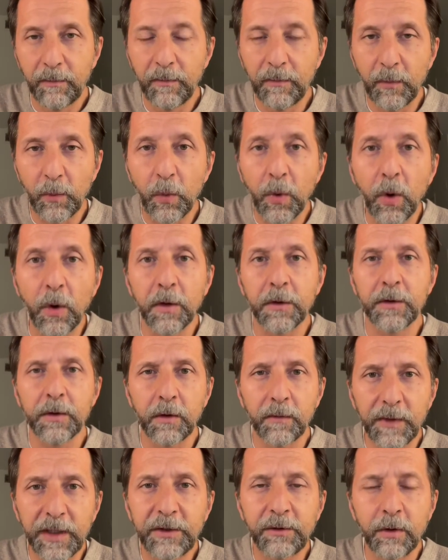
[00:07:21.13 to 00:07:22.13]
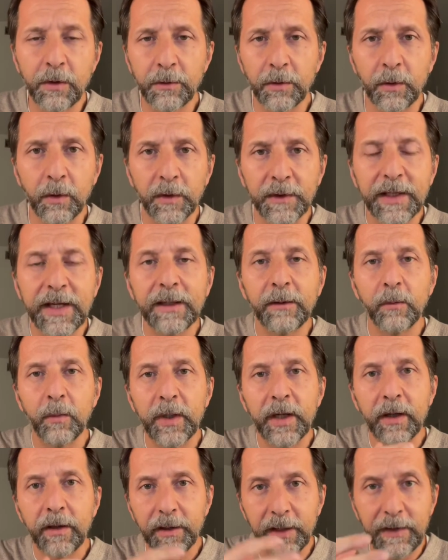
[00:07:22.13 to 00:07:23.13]
works of literature that
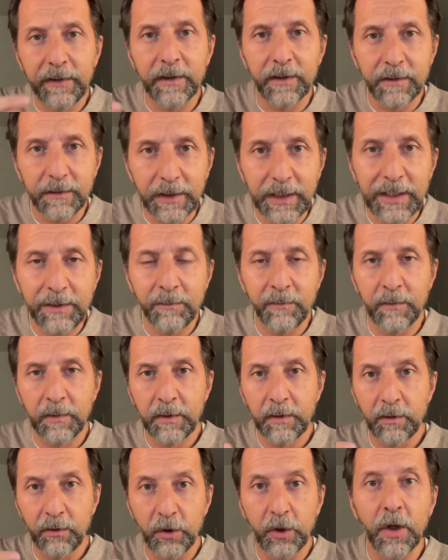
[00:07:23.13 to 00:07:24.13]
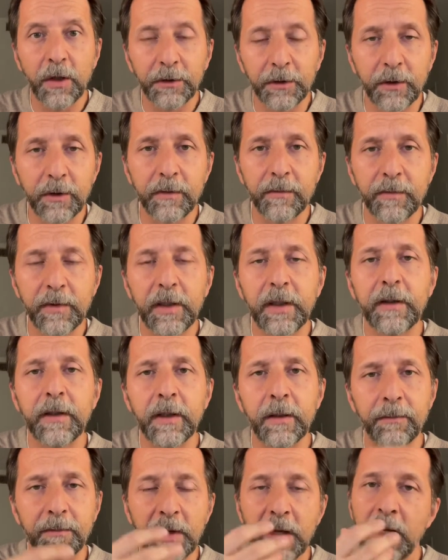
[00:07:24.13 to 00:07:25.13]
were in the same genre in
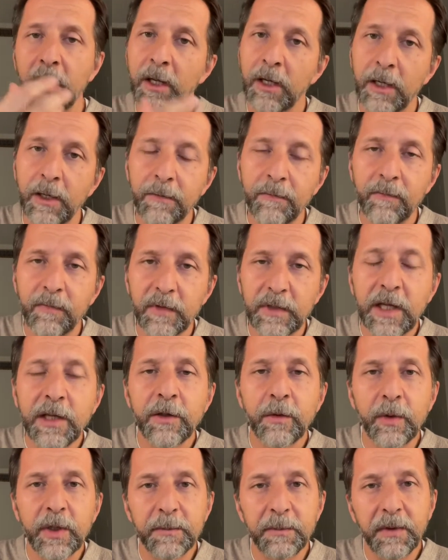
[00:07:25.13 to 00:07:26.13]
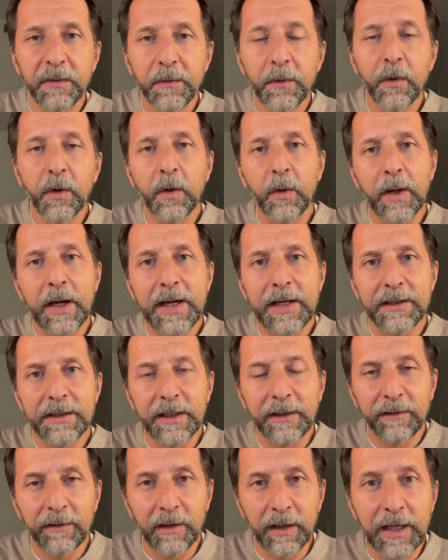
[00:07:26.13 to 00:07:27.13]
the centuries before Christ
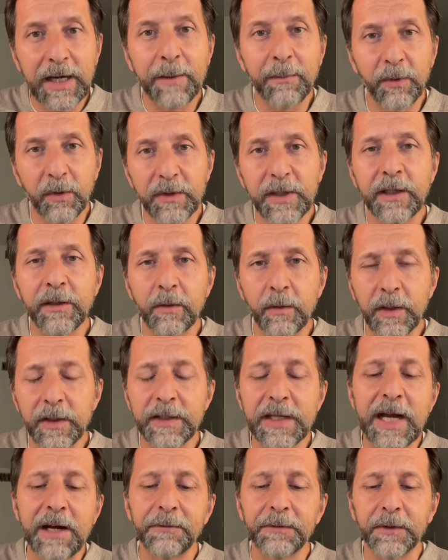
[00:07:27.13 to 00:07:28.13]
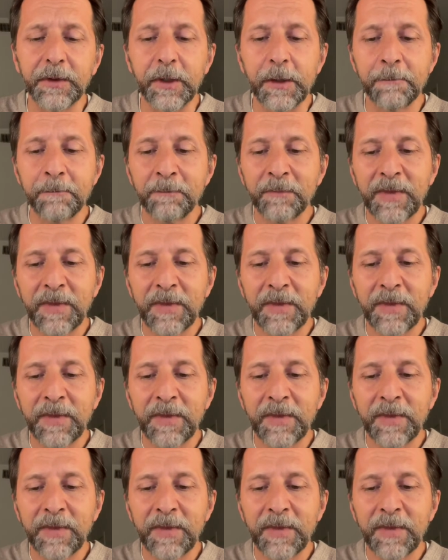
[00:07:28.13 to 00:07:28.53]
and a couple of centuries after,